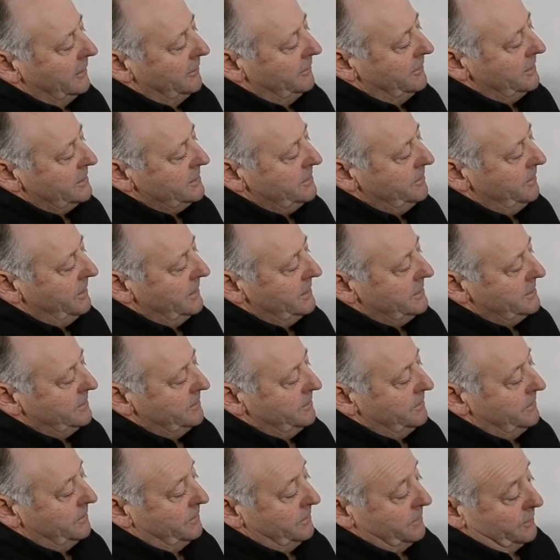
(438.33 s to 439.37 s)
that
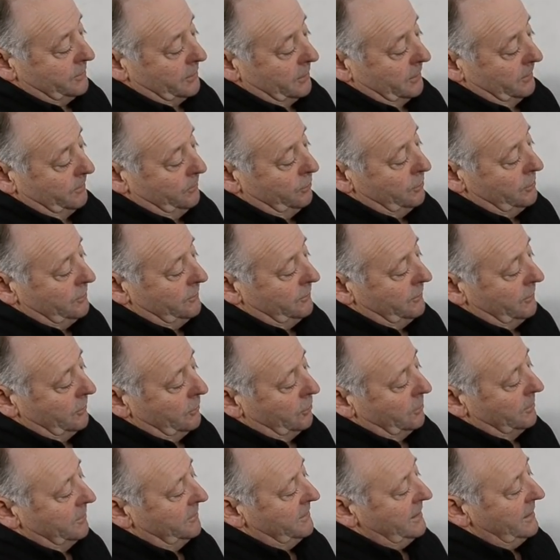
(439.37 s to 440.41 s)

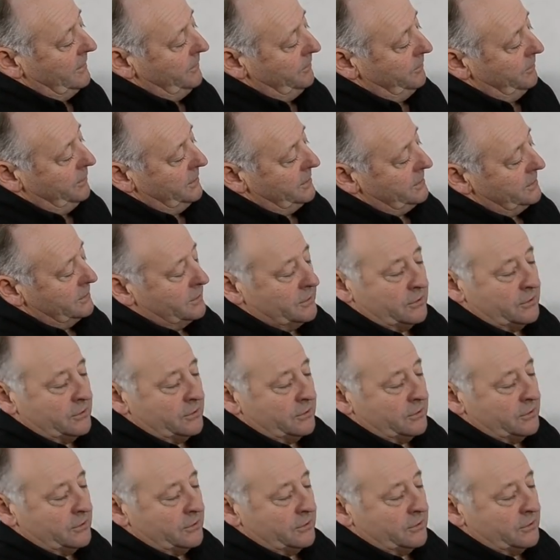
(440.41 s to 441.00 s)
piston's